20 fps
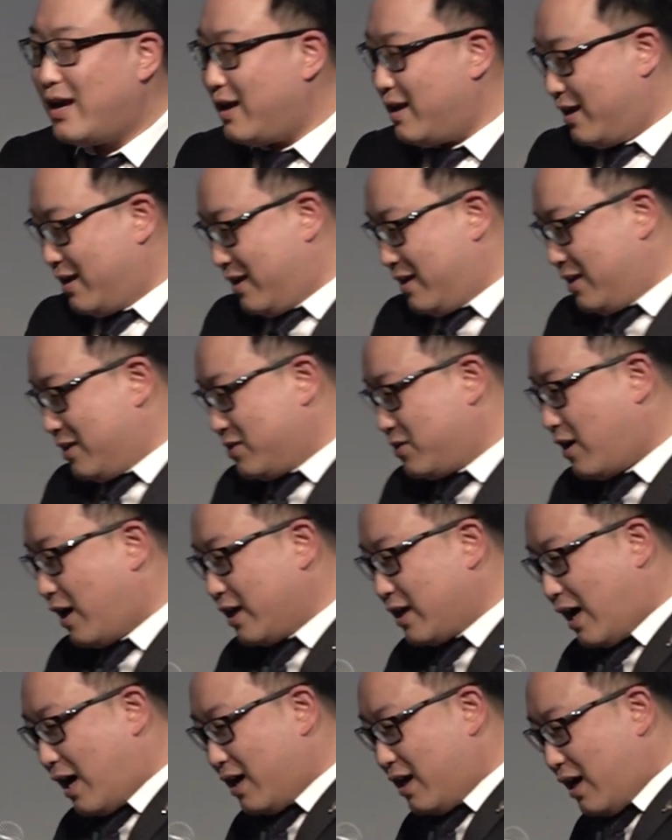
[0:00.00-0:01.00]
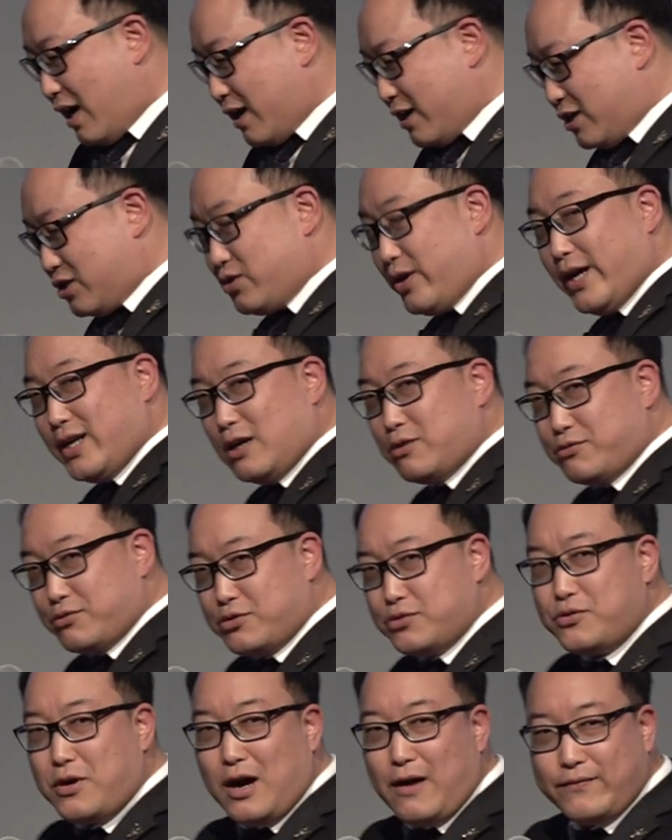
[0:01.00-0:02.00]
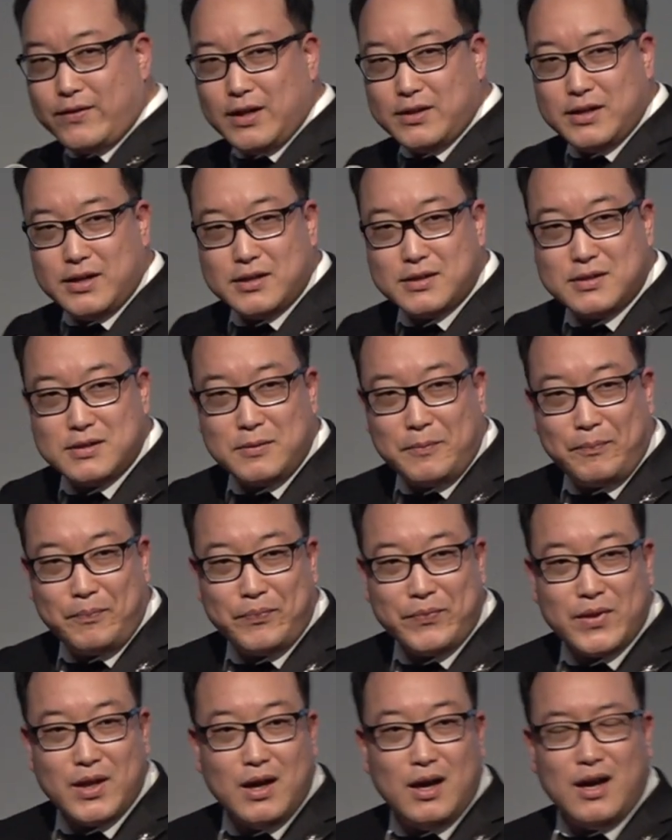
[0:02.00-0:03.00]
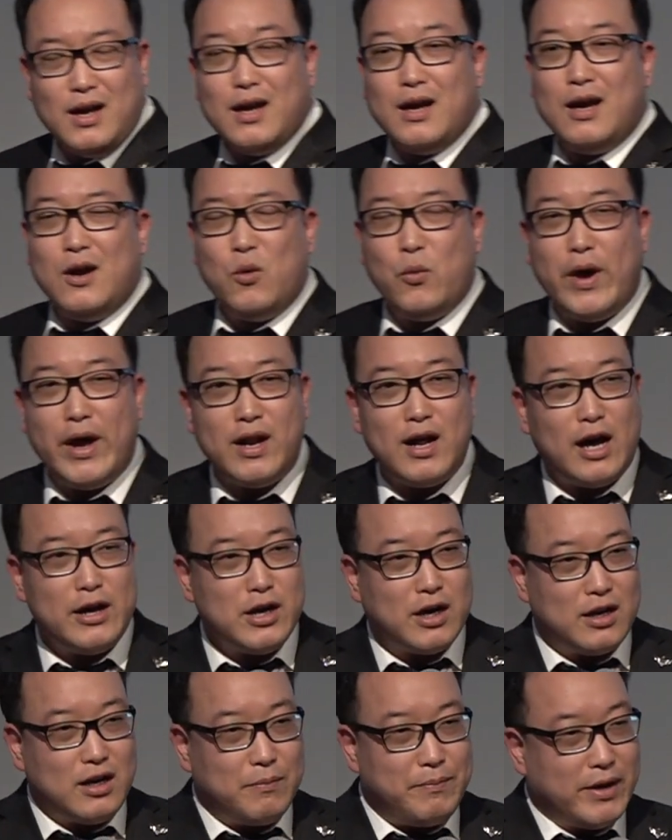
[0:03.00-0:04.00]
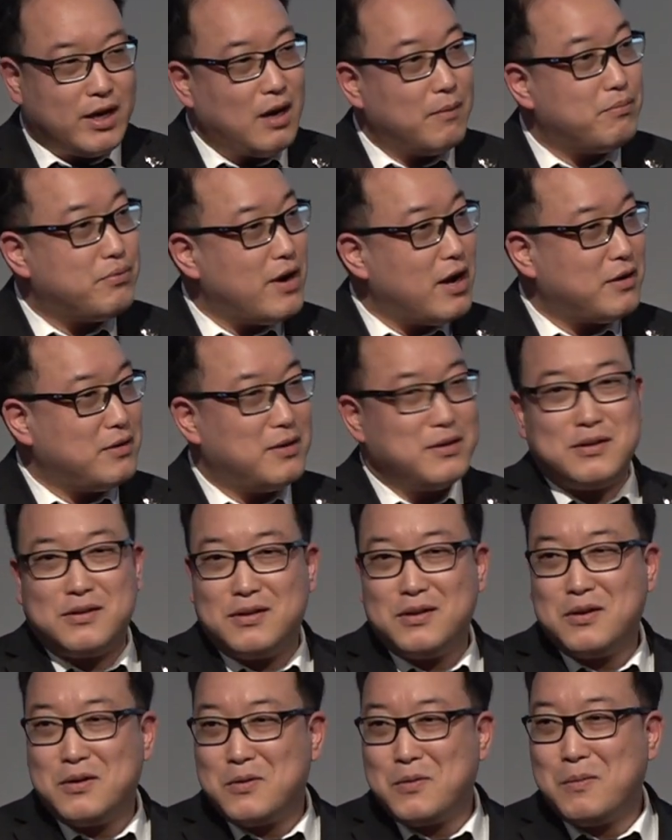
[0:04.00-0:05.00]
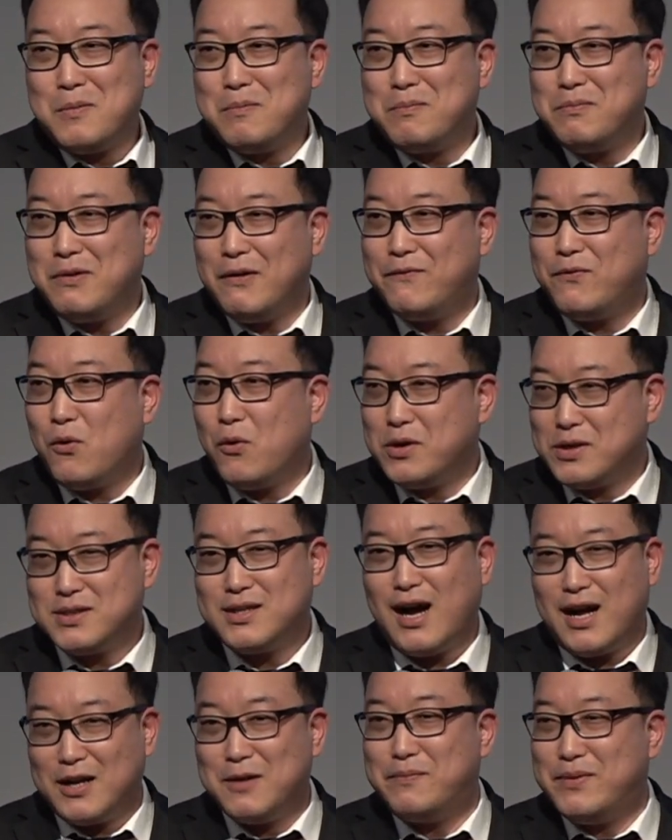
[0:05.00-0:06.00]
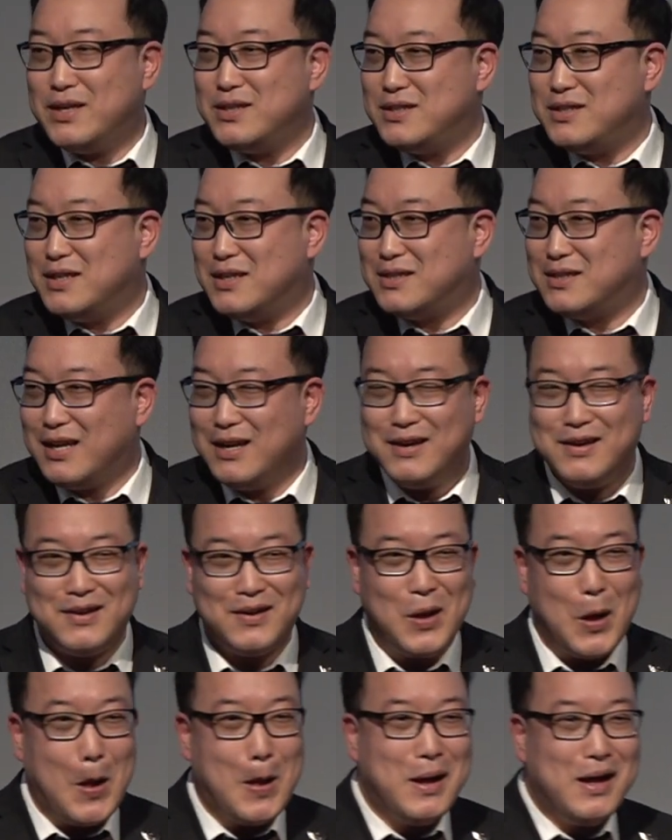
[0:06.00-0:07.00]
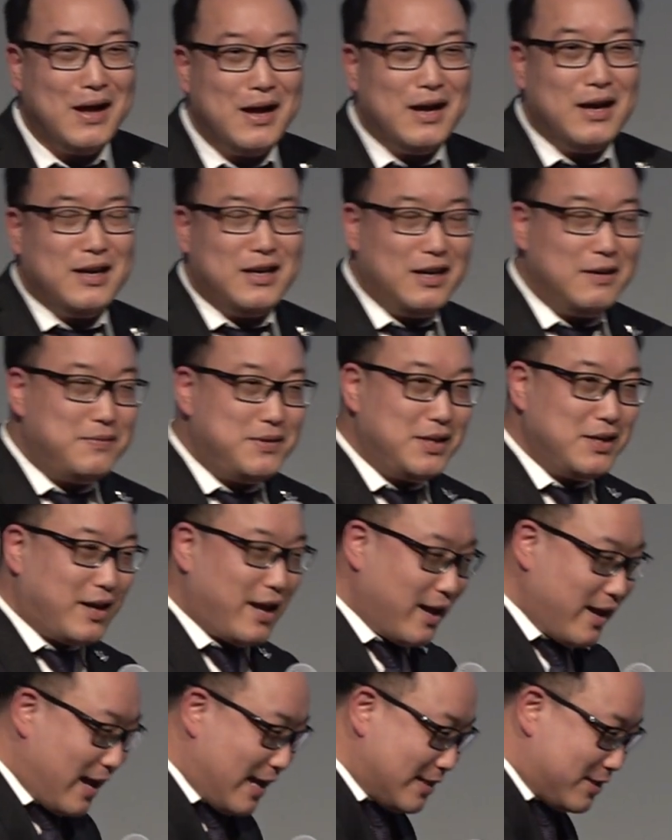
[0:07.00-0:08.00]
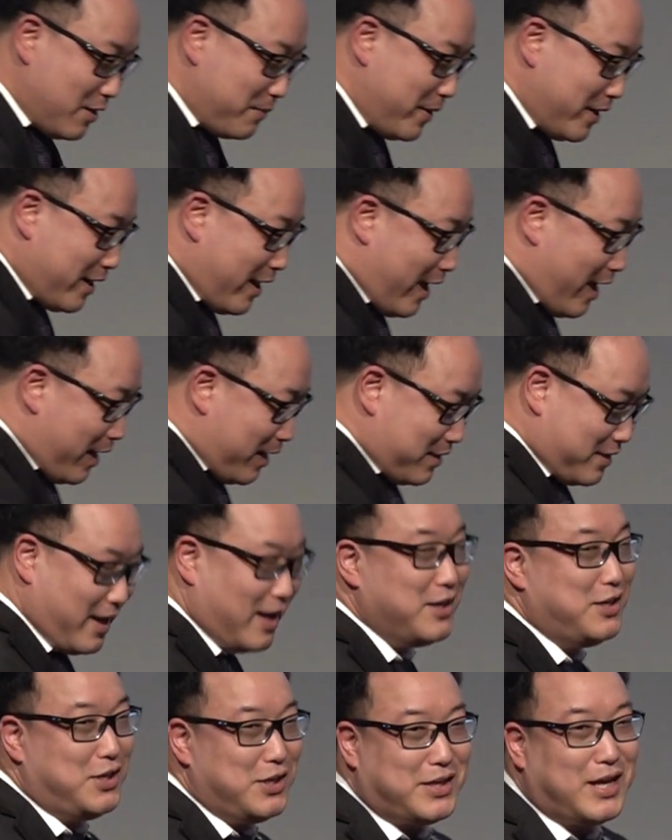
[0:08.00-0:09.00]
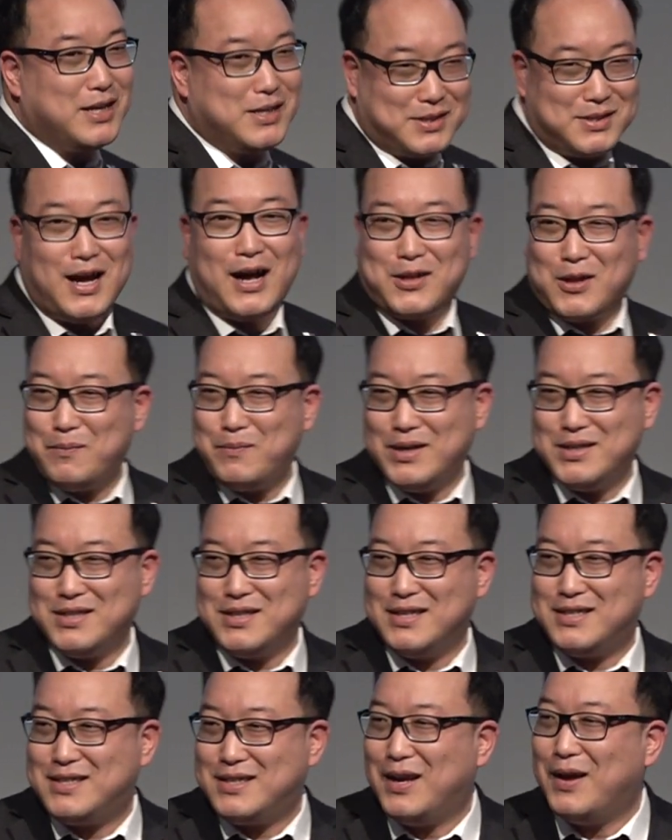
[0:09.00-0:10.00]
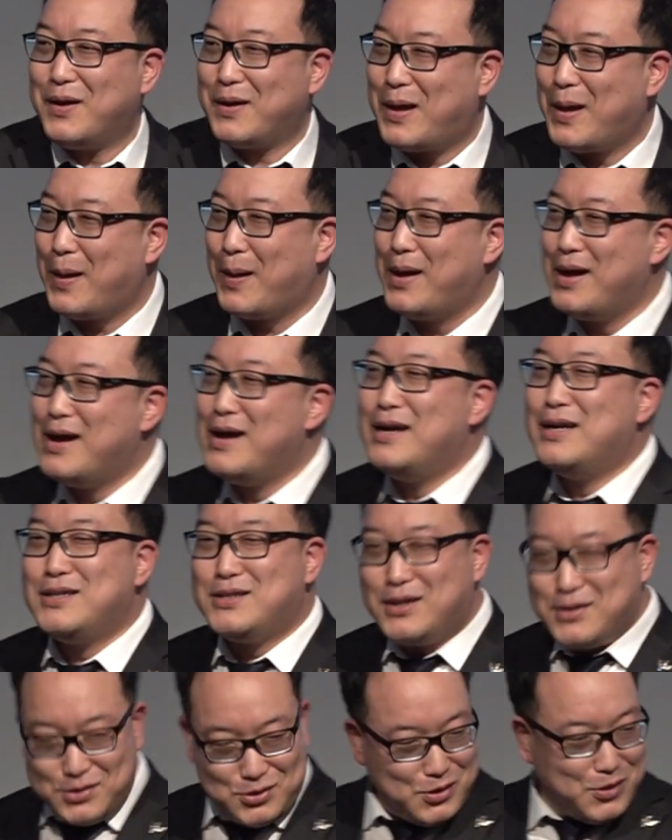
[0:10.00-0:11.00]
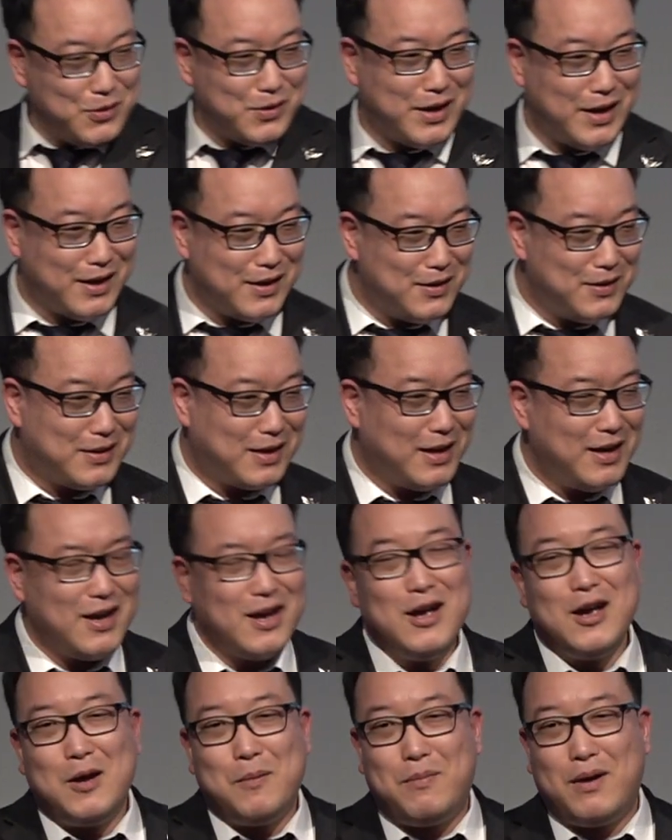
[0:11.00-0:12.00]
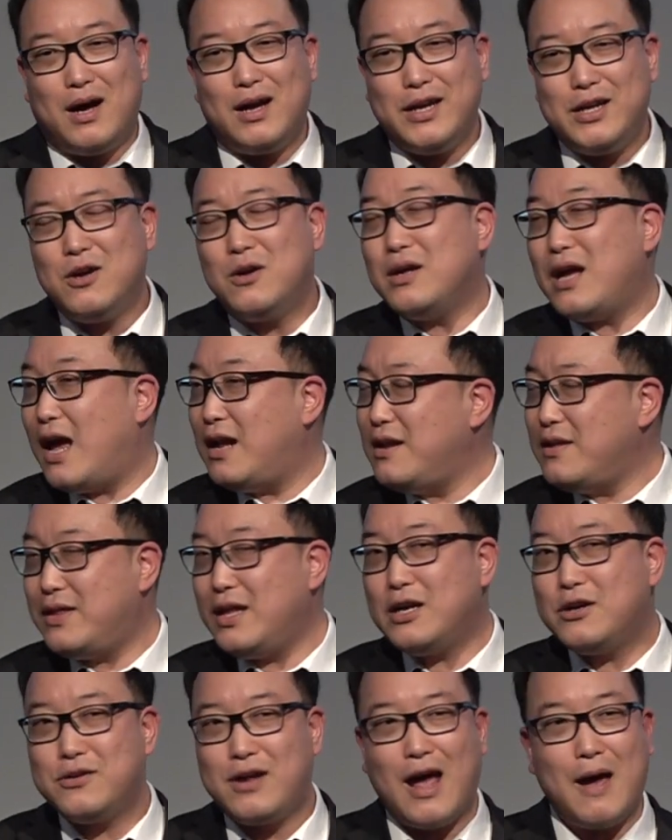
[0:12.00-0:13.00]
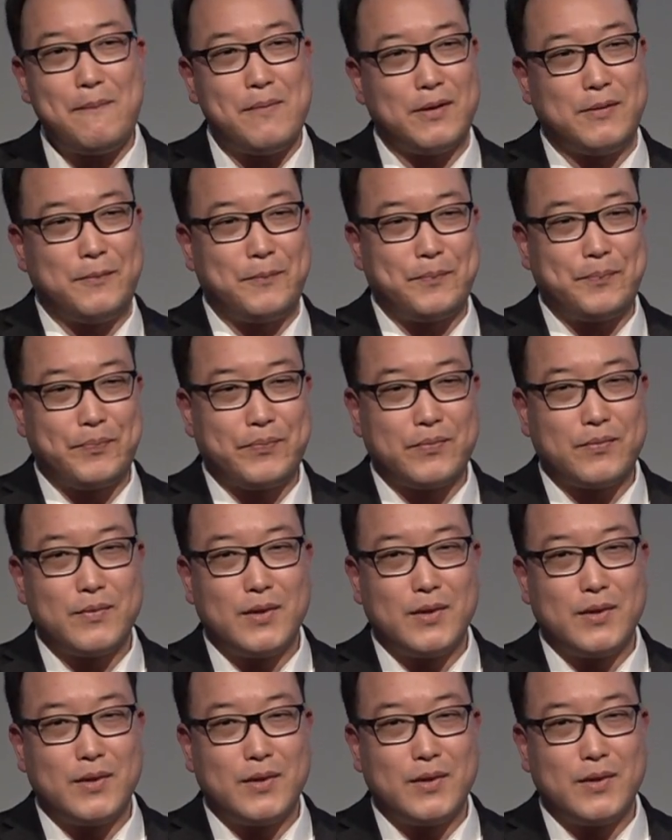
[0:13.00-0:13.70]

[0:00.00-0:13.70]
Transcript: okay? So I create a rule after this. When are you gonna become pregnant? Before starting business. If she can answer me that, then she can start the business, okay? Just joking, okay? But, anything could happen,